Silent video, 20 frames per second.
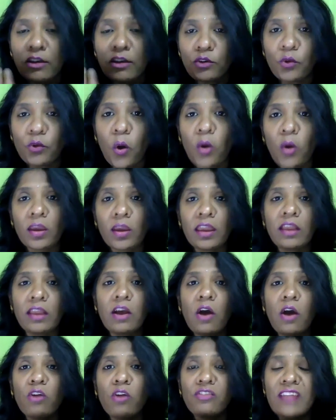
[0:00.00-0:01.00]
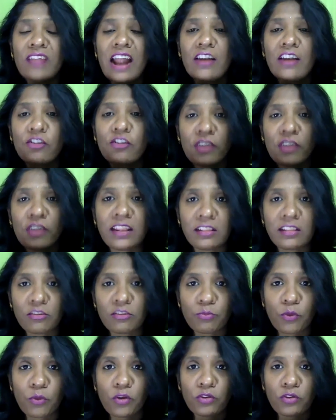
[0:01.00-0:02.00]
talking or start sharing this
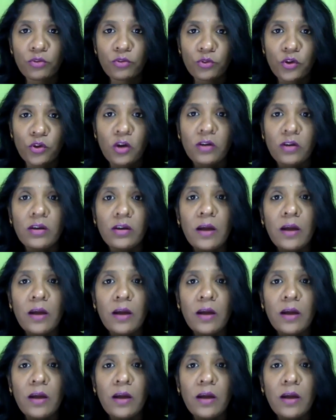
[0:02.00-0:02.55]
point to your